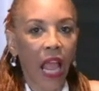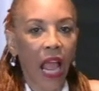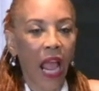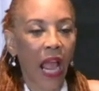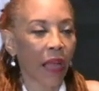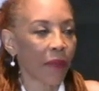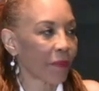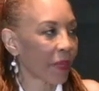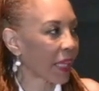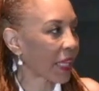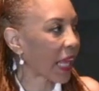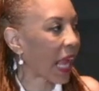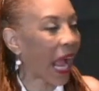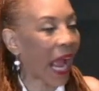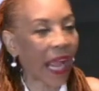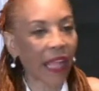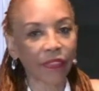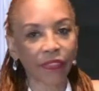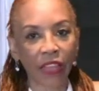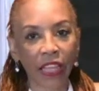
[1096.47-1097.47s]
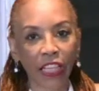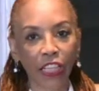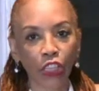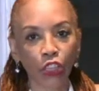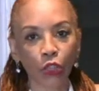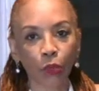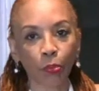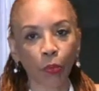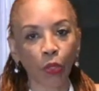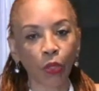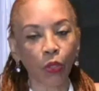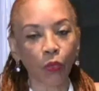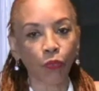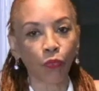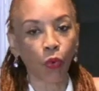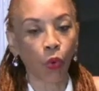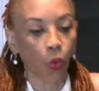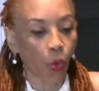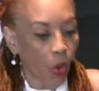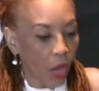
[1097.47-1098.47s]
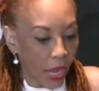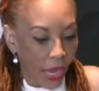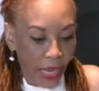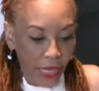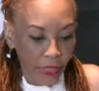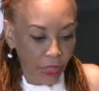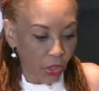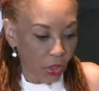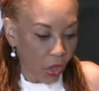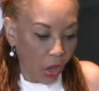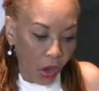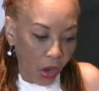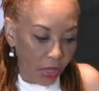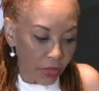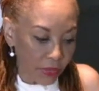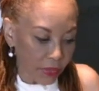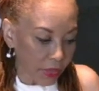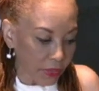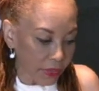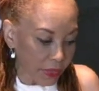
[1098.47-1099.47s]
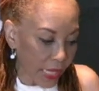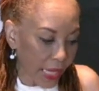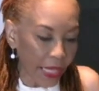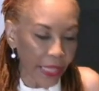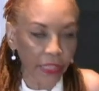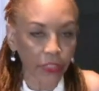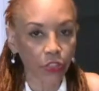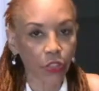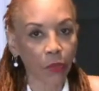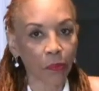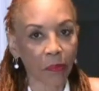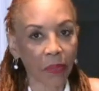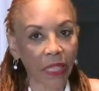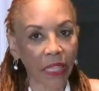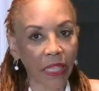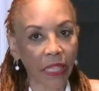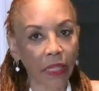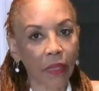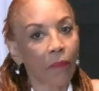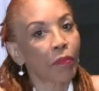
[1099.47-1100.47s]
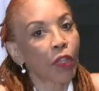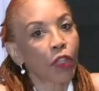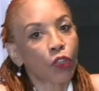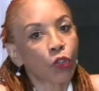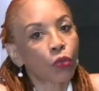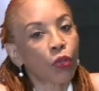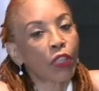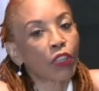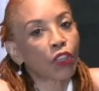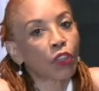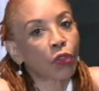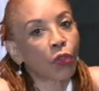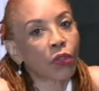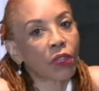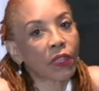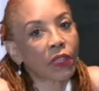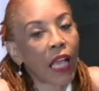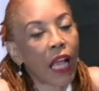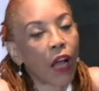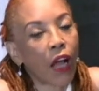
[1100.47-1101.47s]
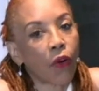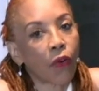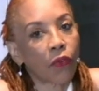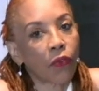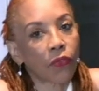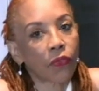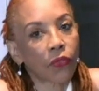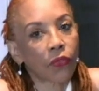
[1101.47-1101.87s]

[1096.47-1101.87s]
I mean, I think it's beautiful. And the cards are saying to me, trust yourself,